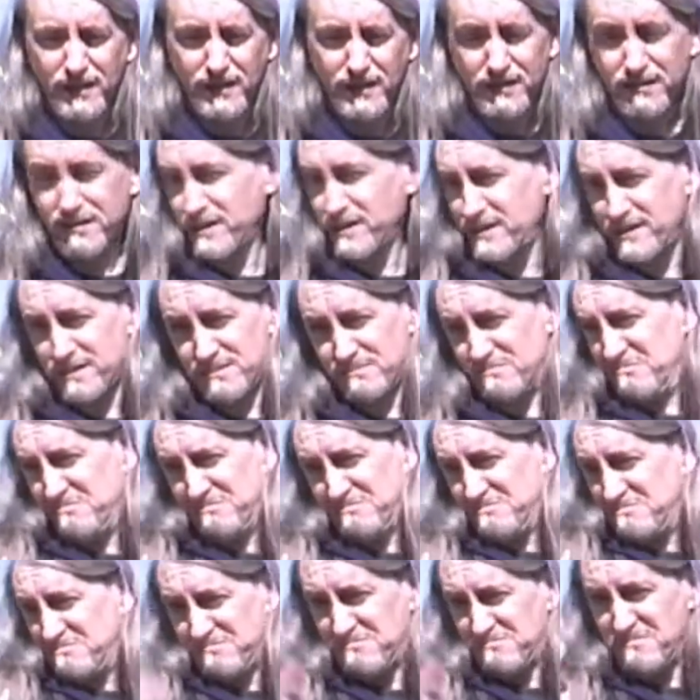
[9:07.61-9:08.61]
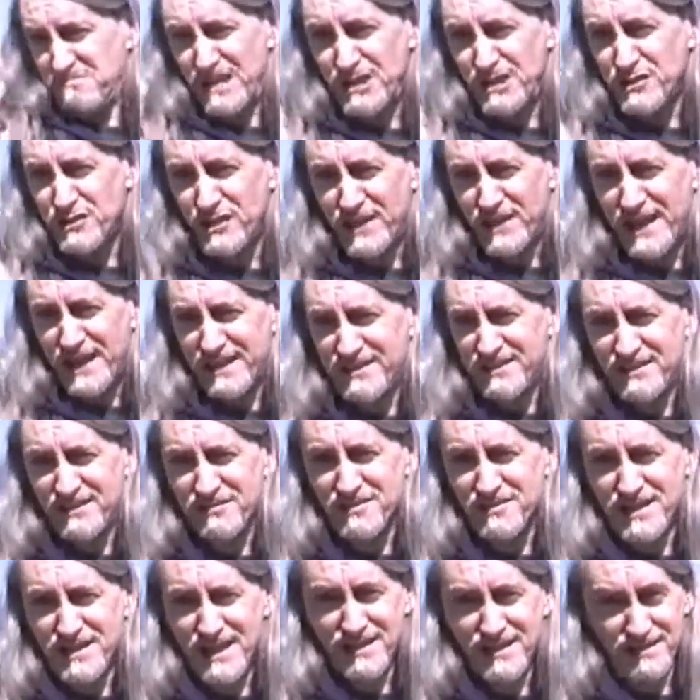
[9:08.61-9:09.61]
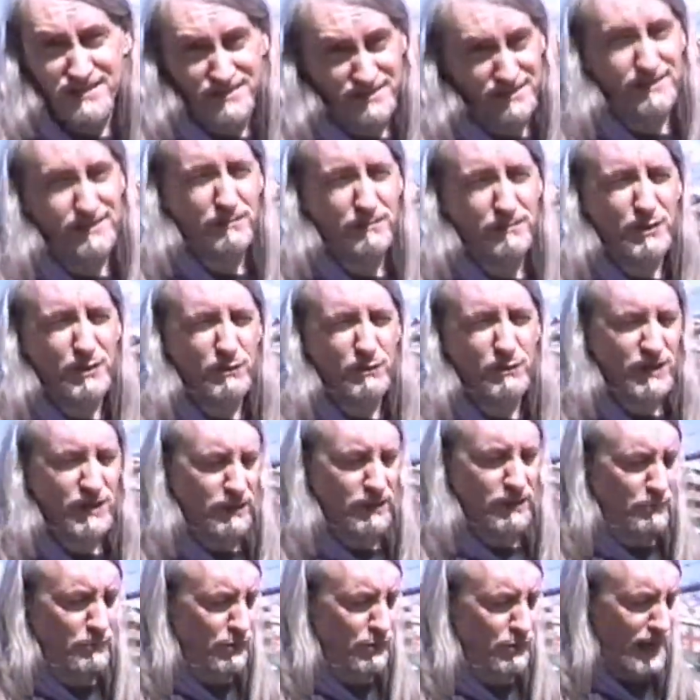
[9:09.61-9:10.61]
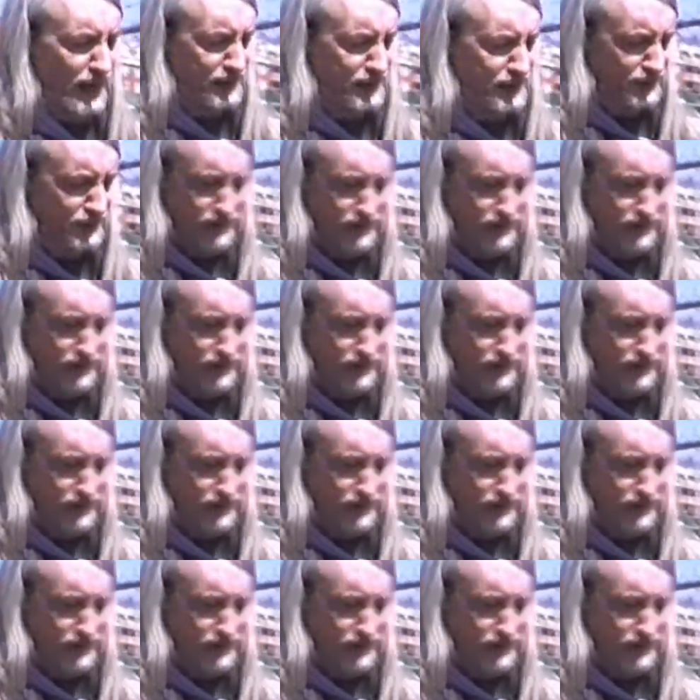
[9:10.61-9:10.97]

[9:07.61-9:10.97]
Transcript: You can mention that to your dentist, he'll be really impressed.